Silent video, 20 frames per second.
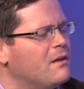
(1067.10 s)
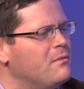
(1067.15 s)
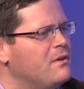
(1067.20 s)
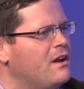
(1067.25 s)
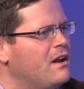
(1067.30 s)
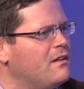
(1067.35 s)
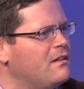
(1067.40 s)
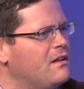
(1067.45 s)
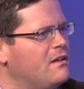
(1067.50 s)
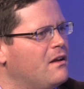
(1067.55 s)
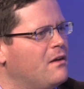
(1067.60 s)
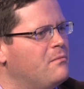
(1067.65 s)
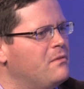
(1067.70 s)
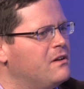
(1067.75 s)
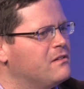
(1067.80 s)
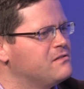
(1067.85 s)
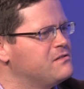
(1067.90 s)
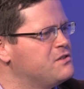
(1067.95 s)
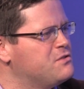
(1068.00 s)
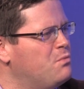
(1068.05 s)
I mean,
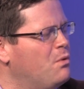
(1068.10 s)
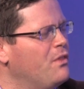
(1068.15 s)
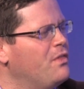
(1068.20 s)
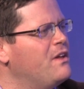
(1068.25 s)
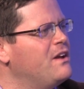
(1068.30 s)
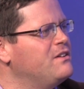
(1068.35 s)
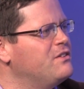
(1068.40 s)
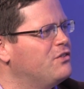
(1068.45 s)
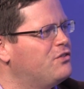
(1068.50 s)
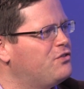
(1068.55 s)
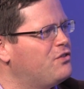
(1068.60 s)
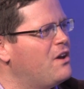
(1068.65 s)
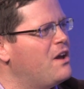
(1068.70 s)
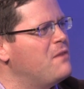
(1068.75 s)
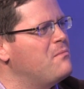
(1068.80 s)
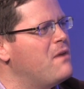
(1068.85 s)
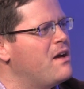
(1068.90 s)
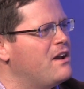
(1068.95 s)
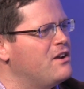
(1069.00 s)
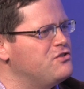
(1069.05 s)
it's one thing to say
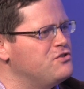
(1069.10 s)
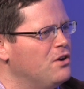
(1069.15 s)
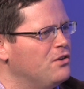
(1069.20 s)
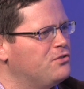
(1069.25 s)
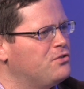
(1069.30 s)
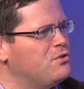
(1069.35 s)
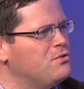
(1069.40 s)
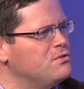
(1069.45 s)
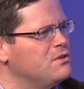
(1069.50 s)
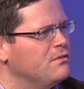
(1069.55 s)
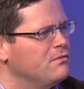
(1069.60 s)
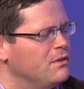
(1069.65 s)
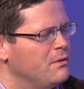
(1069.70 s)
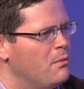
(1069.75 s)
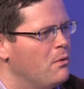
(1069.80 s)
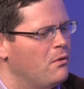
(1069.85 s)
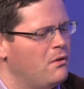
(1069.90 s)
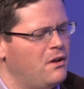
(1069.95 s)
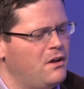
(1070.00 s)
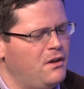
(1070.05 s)
manage alternatively,
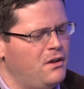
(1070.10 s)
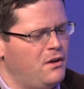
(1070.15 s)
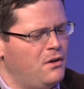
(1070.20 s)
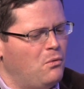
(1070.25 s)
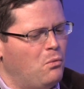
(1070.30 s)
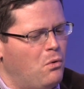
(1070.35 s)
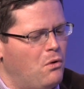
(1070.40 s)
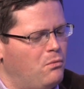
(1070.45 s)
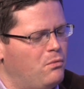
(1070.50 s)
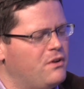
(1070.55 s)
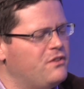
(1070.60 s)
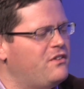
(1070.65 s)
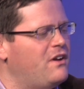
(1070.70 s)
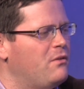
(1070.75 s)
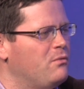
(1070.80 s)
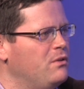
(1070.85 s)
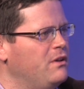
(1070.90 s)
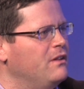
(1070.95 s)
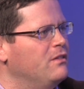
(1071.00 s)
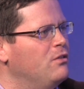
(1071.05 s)
but what does
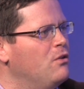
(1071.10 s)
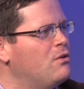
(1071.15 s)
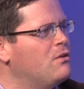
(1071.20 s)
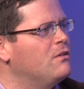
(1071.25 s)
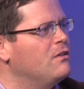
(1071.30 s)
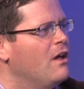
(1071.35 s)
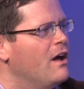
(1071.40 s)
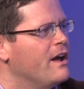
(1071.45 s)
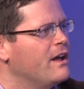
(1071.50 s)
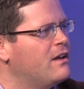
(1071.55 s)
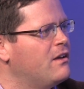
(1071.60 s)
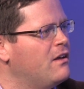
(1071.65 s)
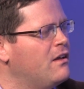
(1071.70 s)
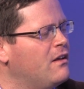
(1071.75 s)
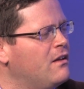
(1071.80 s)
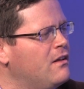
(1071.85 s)
that really look like?